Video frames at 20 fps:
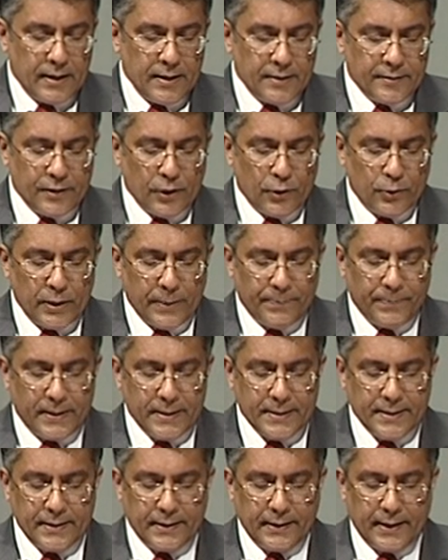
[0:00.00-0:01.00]
He's the only
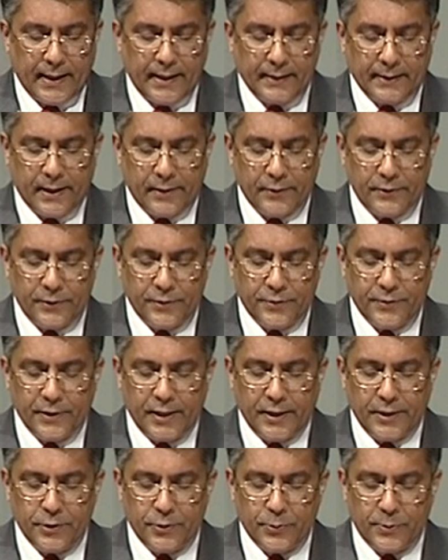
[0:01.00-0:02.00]
person in the healthcare
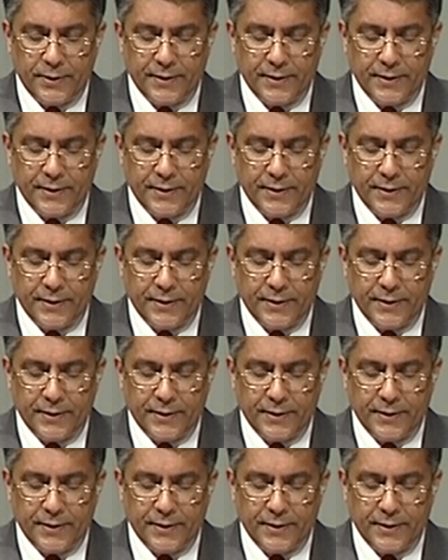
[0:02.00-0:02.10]
industry